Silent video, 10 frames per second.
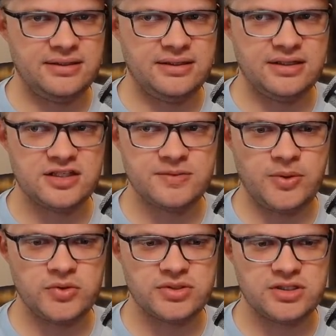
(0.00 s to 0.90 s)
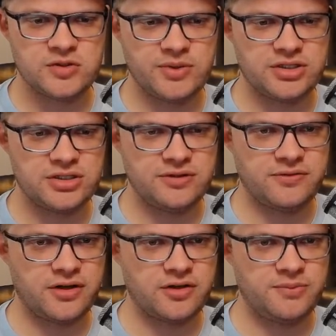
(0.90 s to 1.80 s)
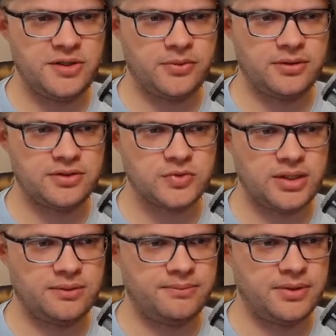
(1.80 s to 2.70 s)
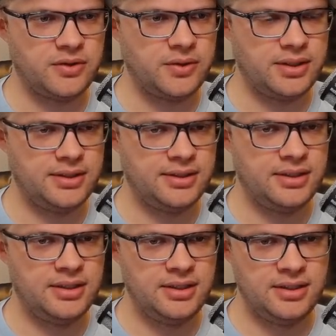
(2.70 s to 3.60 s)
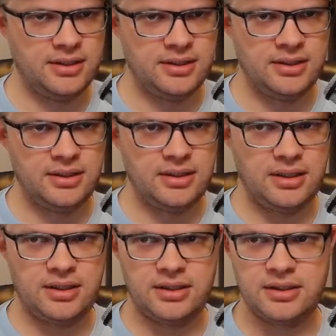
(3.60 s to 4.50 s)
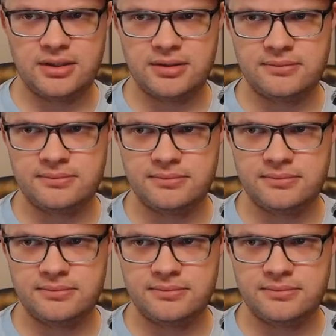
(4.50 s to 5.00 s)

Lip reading: expose this spreadsheet for other people as well, by the way. So